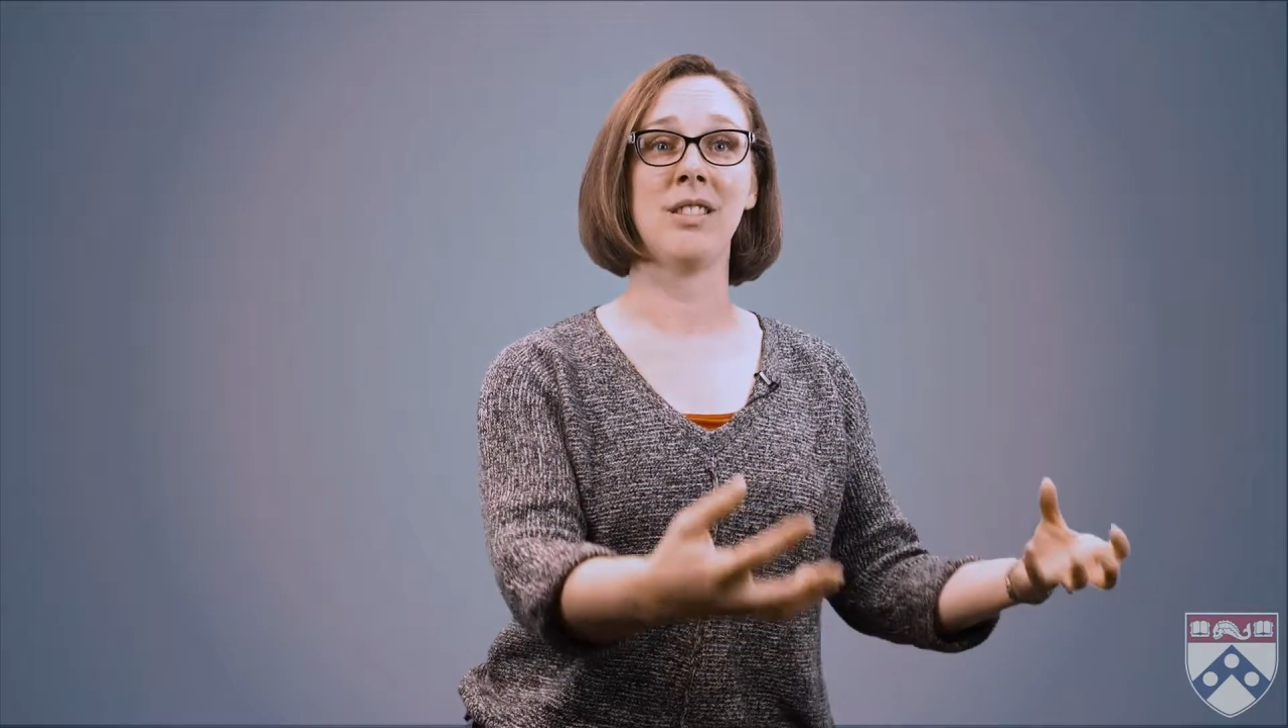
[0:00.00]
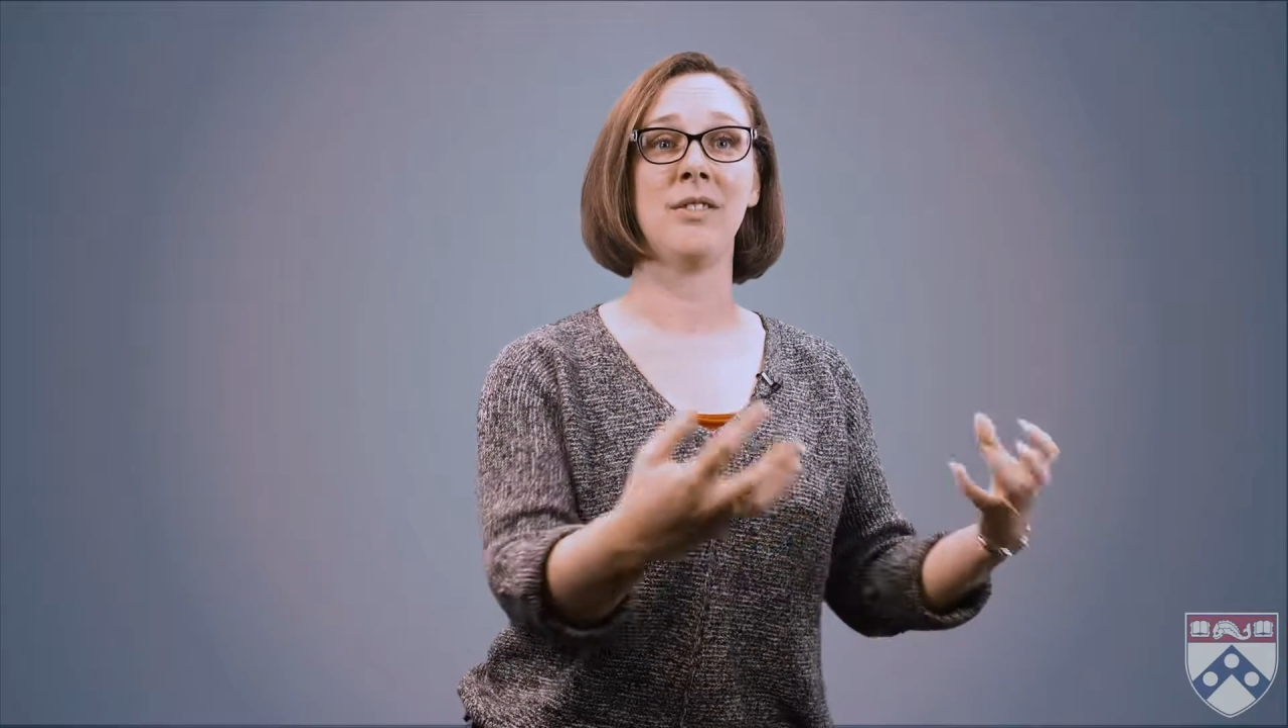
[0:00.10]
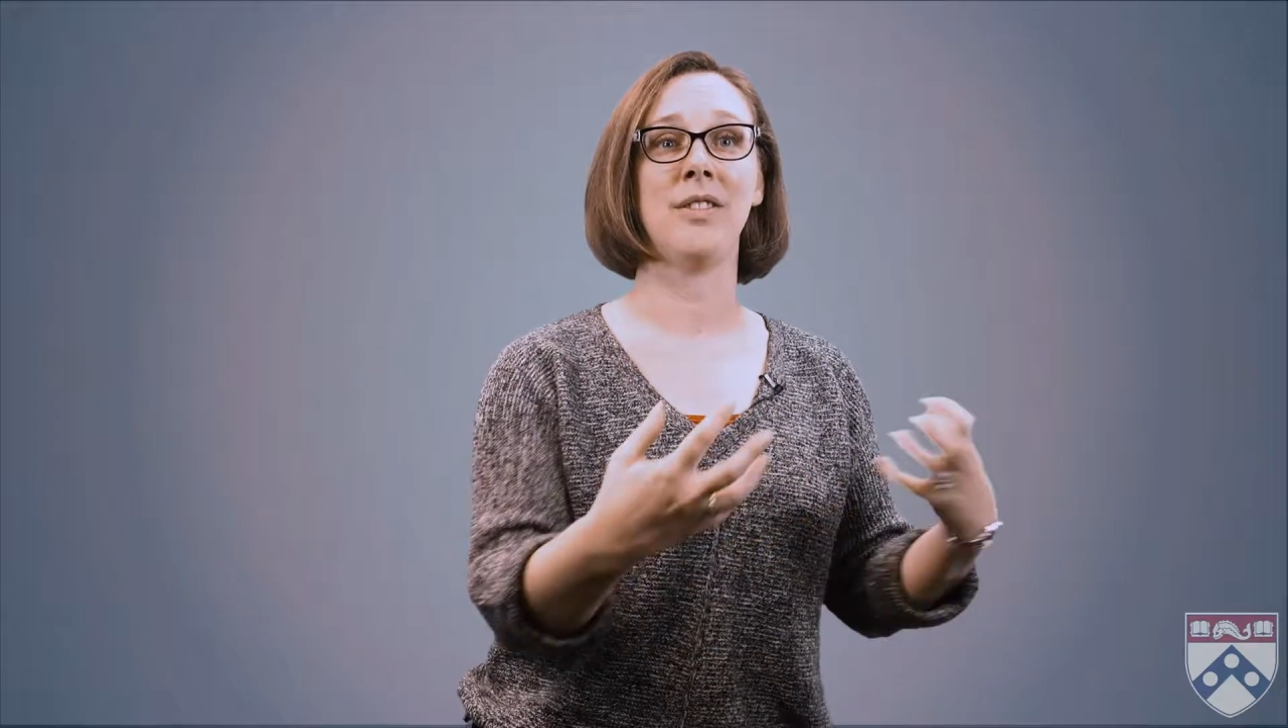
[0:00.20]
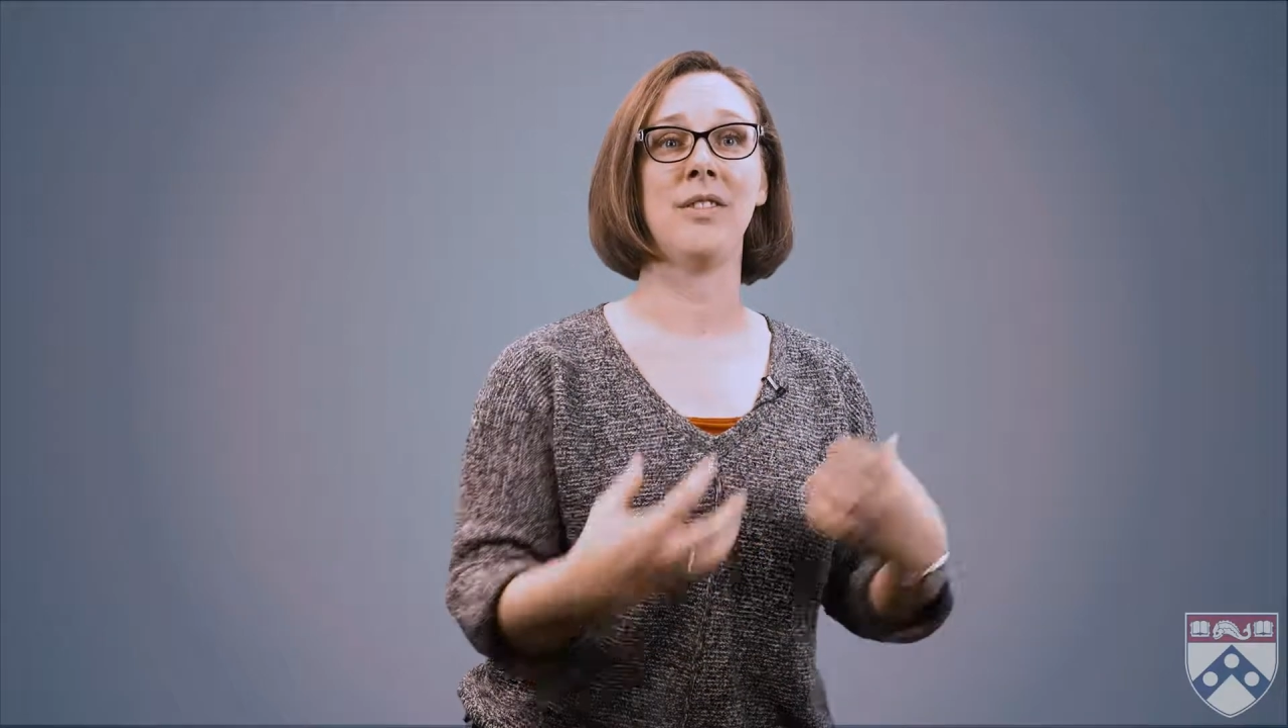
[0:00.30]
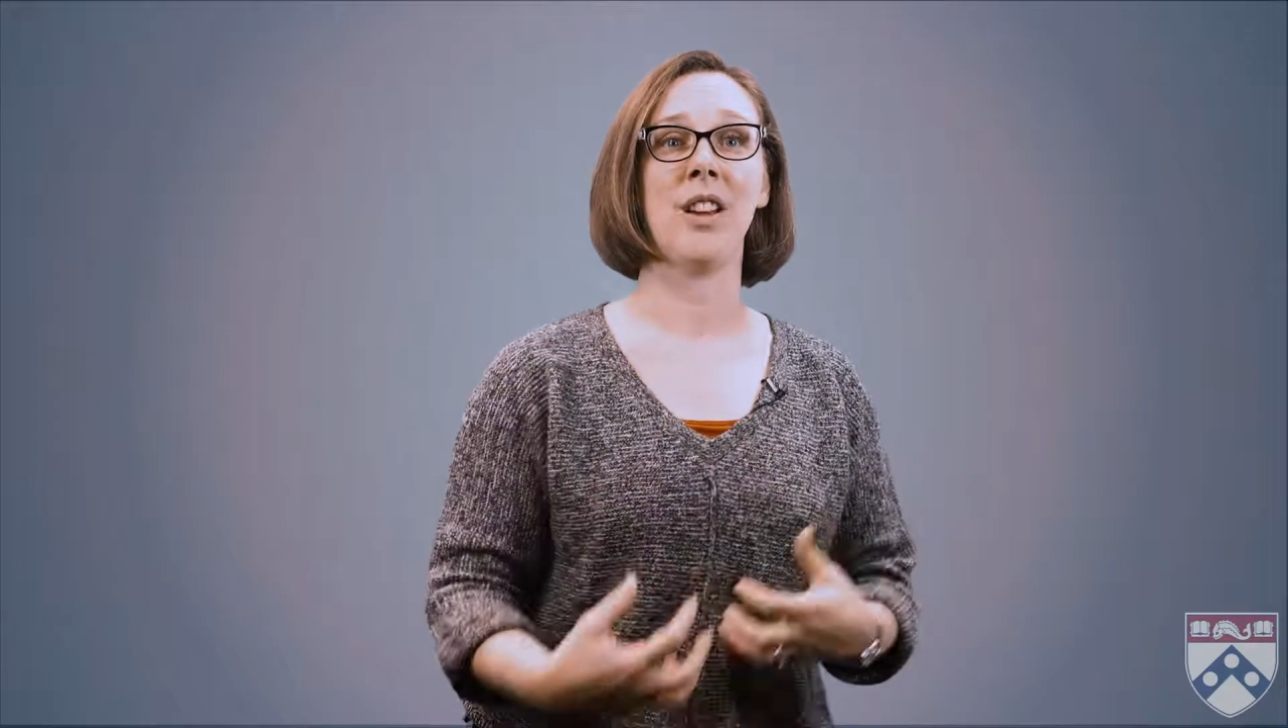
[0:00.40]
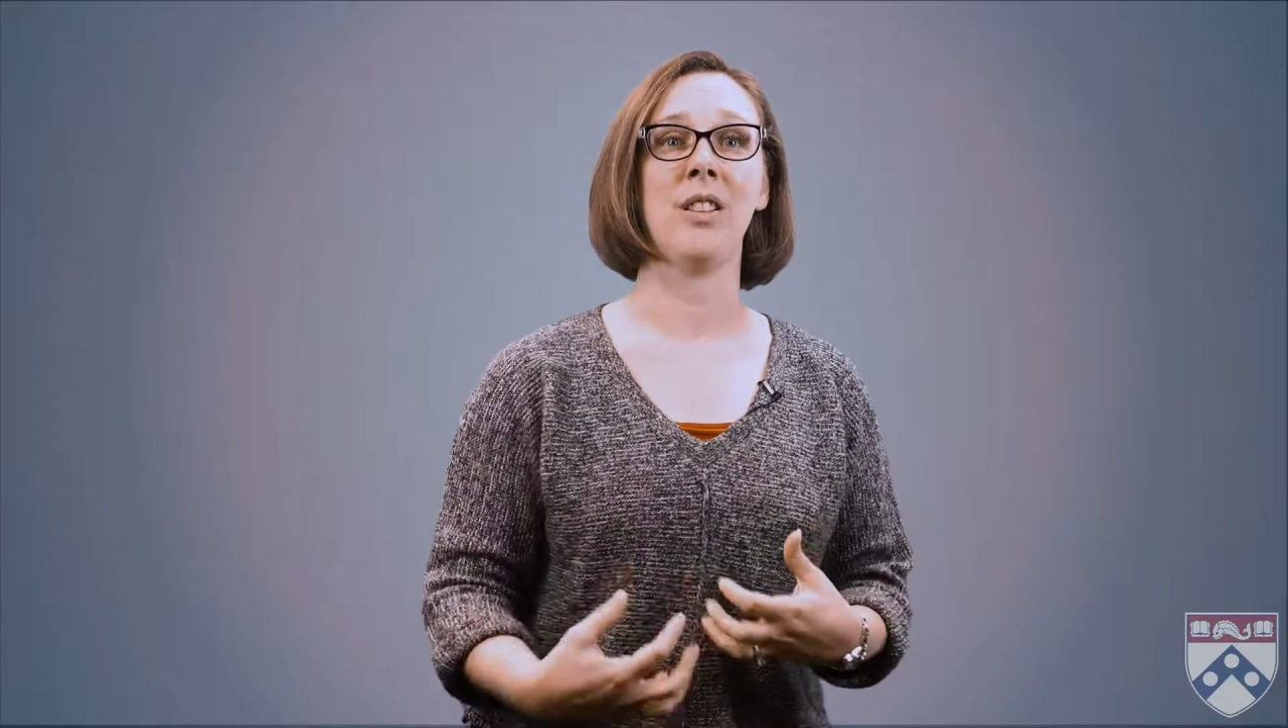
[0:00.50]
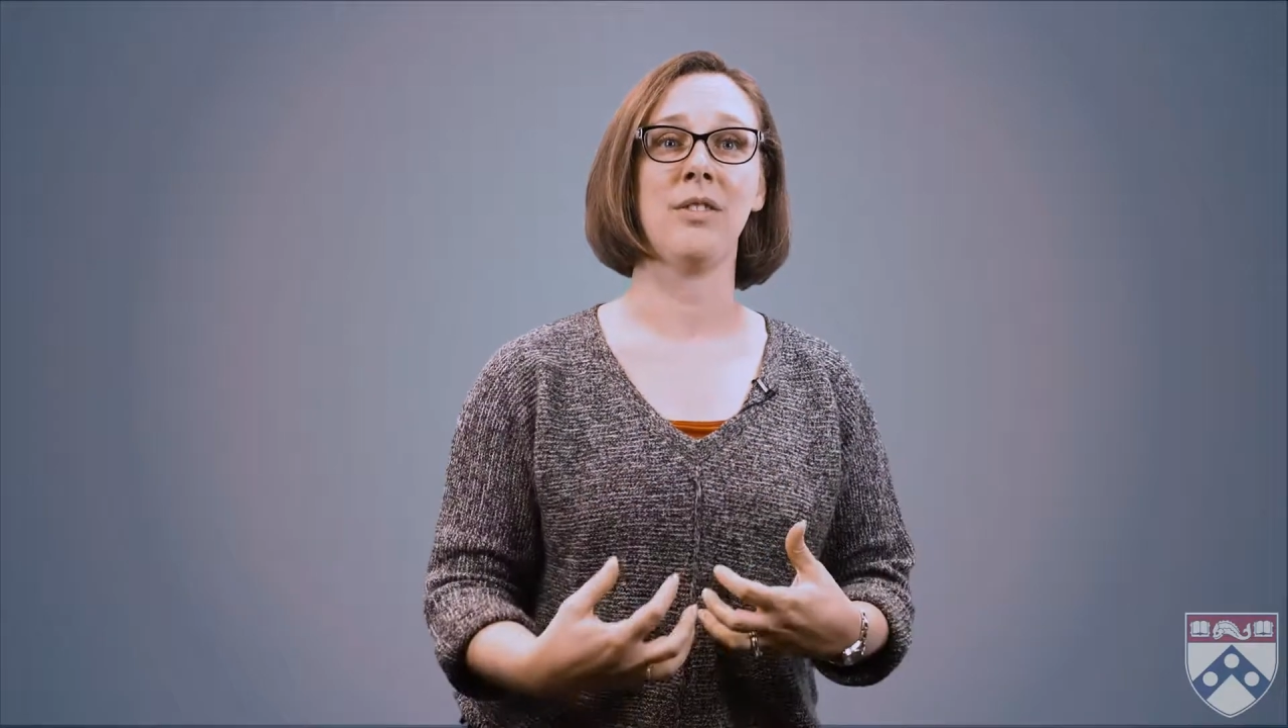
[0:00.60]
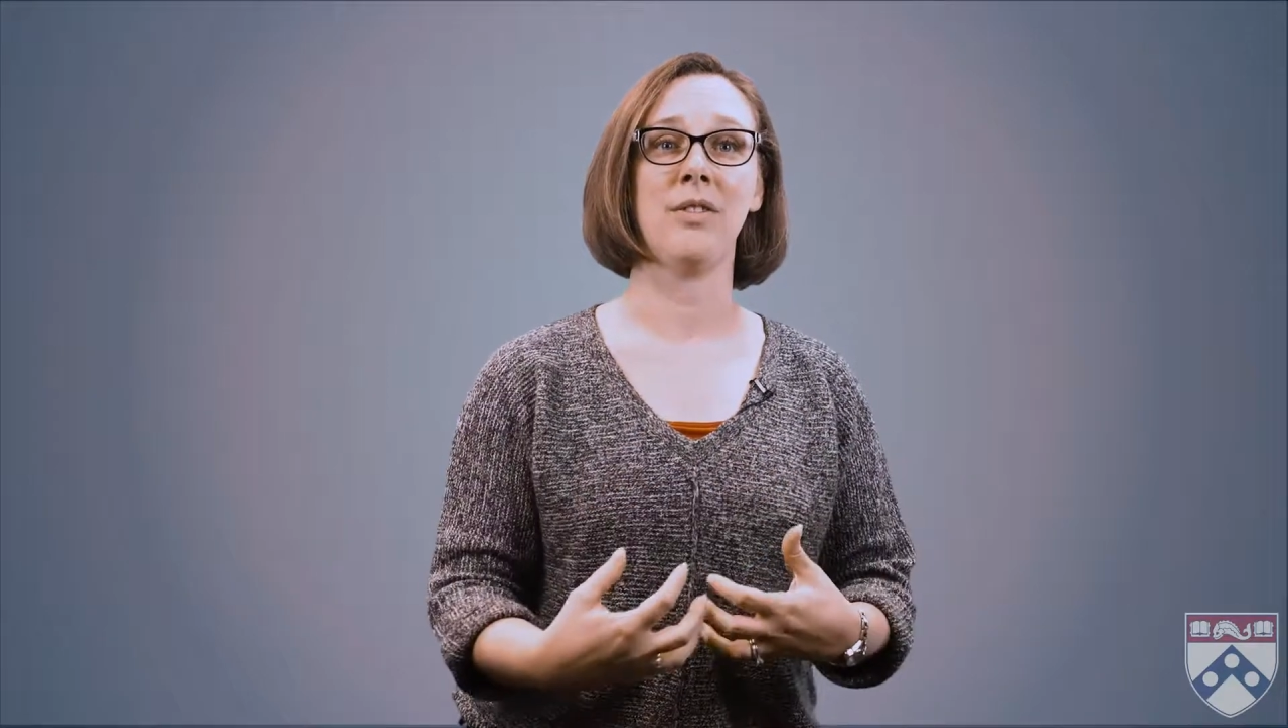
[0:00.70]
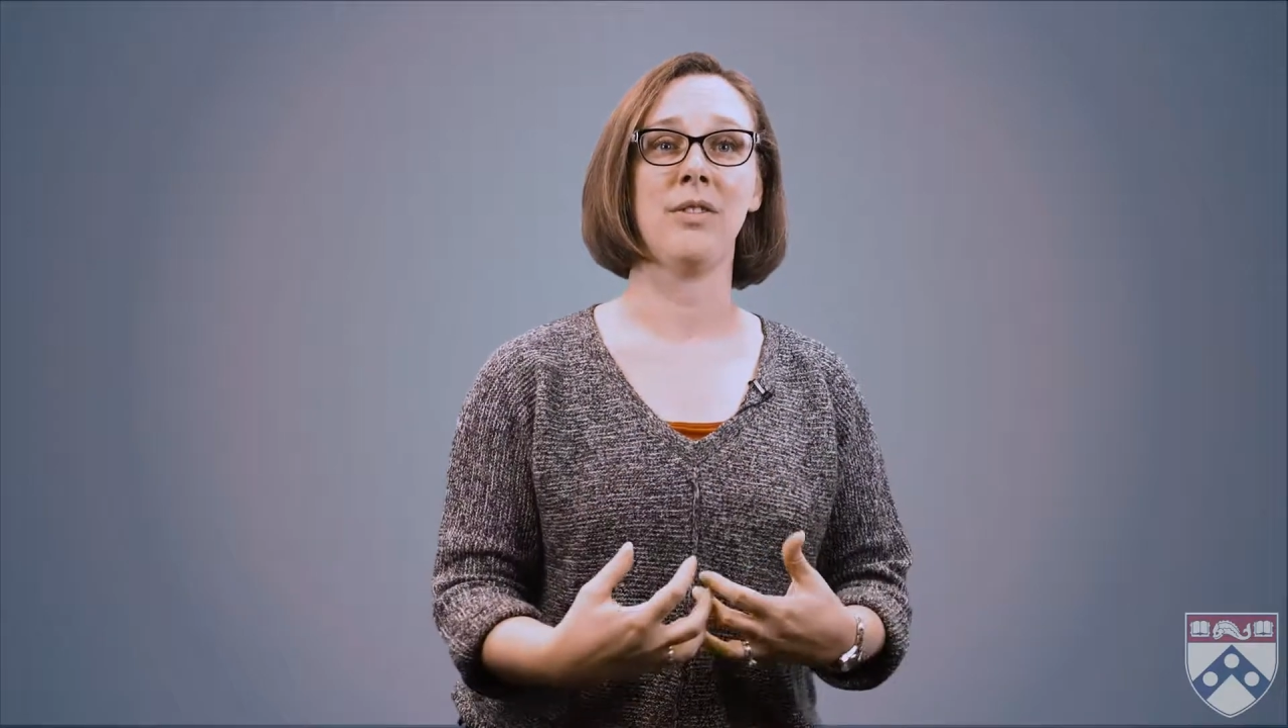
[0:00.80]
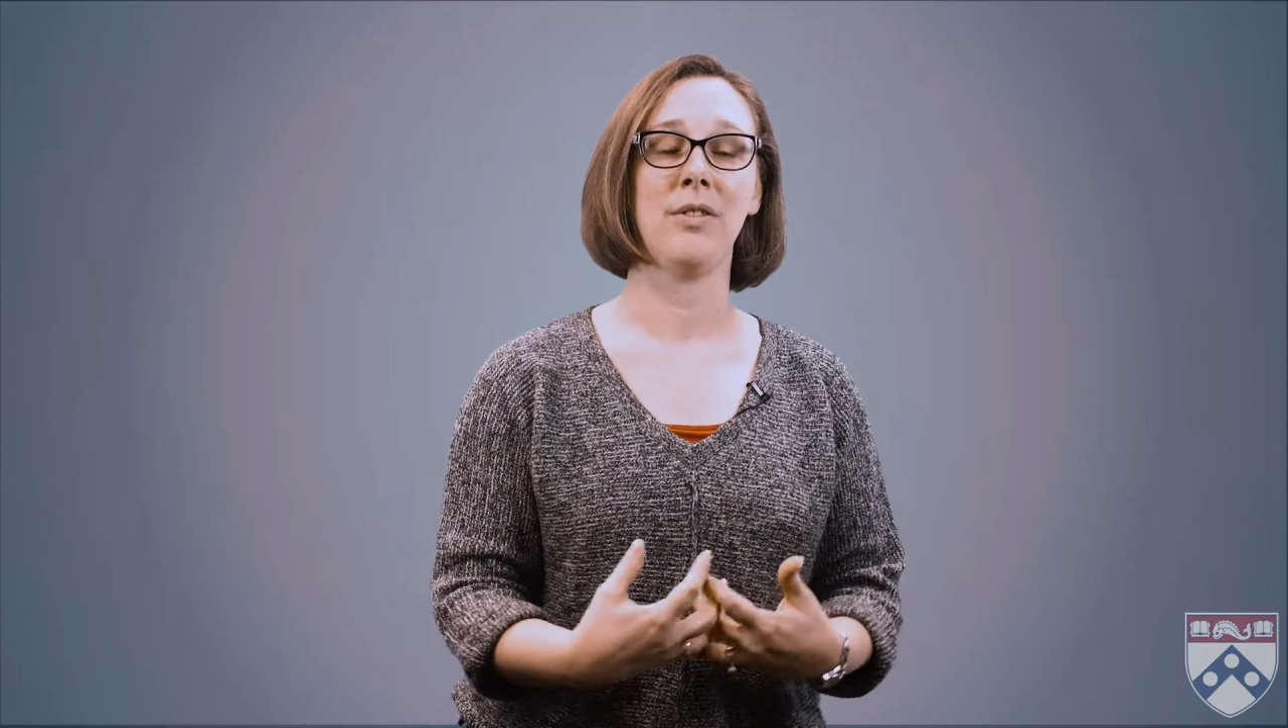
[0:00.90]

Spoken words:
of